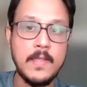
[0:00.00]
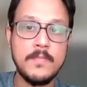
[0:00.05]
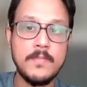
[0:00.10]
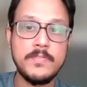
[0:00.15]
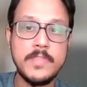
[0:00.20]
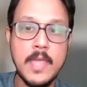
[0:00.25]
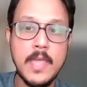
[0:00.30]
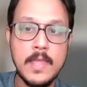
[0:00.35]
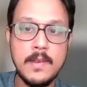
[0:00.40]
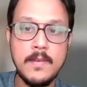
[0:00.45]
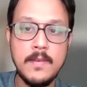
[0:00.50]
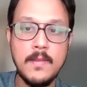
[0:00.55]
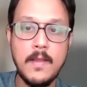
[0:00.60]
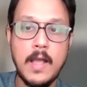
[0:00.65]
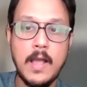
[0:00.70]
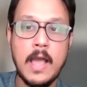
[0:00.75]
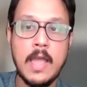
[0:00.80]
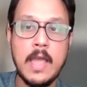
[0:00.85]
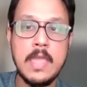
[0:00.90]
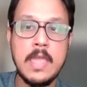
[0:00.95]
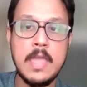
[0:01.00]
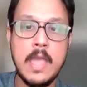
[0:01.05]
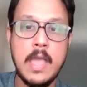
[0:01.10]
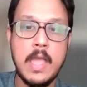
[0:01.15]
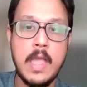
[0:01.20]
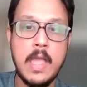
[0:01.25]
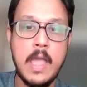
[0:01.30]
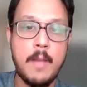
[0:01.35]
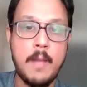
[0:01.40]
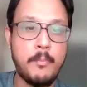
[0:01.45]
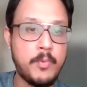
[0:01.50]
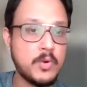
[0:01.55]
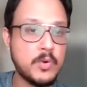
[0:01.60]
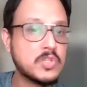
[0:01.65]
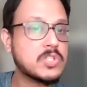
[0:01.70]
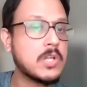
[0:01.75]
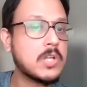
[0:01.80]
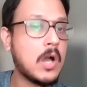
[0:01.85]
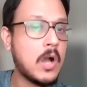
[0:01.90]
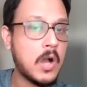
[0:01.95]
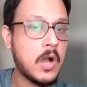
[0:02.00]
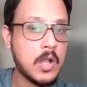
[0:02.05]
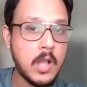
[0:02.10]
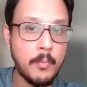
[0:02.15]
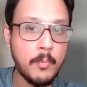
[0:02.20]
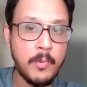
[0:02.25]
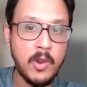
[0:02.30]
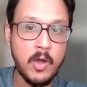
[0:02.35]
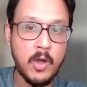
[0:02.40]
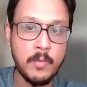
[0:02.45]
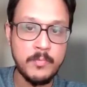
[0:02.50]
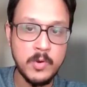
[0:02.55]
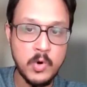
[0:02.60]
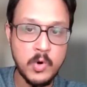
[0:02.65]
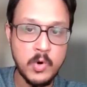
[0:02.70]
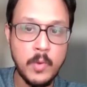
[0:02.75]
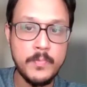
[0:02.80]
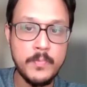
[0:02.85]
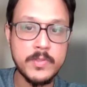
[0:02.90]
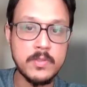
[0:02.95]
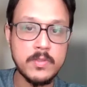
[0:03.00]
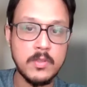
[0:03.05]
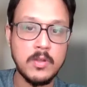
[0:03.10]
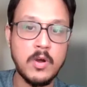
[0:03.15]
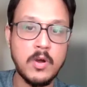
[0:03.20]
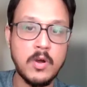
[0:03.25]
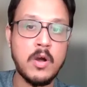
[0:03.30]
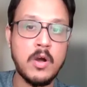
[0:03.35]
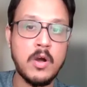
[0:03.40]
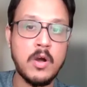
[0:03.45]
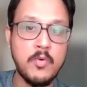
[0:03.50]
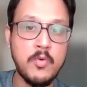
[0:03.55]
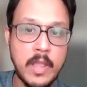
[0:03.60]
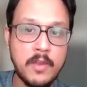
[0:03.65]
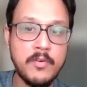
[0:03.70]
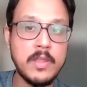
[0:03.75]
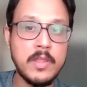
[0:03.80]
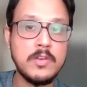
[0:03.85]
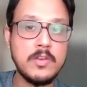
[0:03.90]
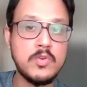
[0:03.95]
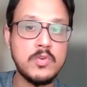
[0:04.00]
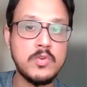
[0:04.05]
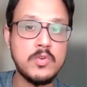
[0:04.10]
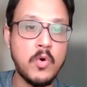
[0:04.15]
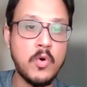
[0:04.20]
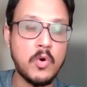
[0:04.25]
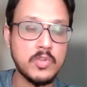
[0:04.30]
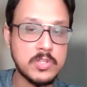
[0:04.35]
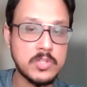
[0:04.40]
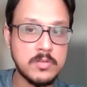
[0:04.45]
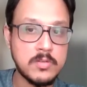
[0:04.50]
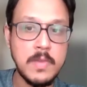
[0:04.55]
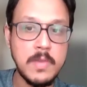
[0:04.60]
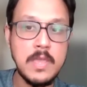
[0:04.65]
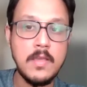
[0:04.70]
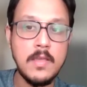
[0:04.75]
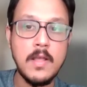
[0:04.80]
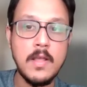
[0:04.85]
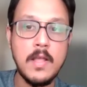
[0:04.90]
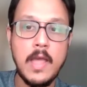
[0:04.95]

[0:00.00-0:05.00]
Then I approached a couple of groups who agreed to host me,